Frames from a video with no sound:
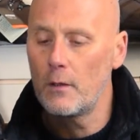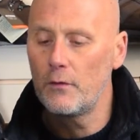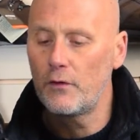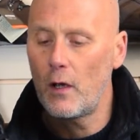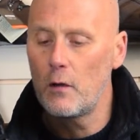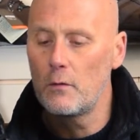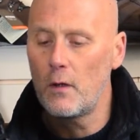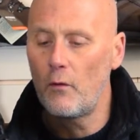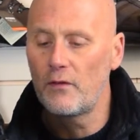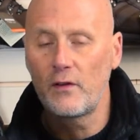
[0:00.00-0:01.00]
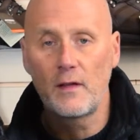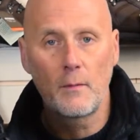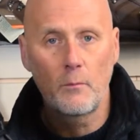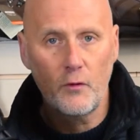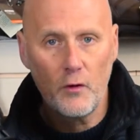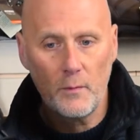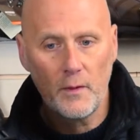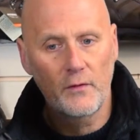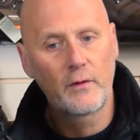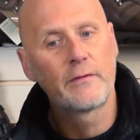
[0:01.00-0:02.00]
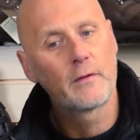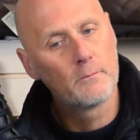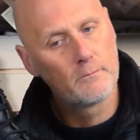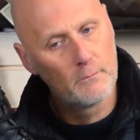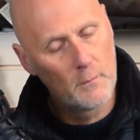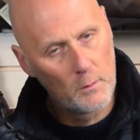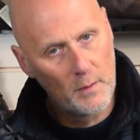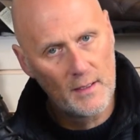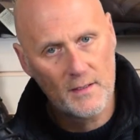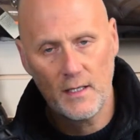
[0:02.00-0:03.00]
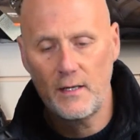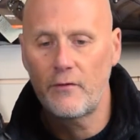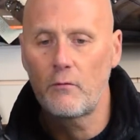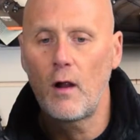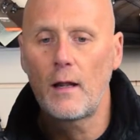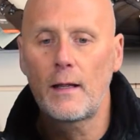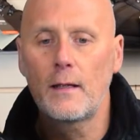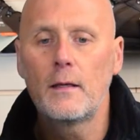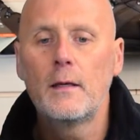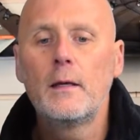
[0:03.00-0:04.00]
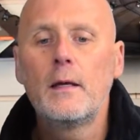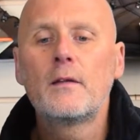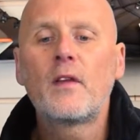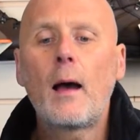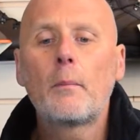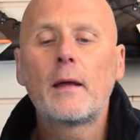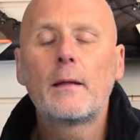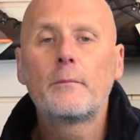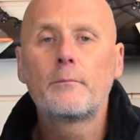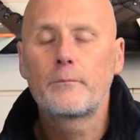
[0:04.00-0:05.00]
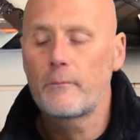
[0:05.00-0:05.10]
So obviously the improvements are for mobility, for running, tabbing,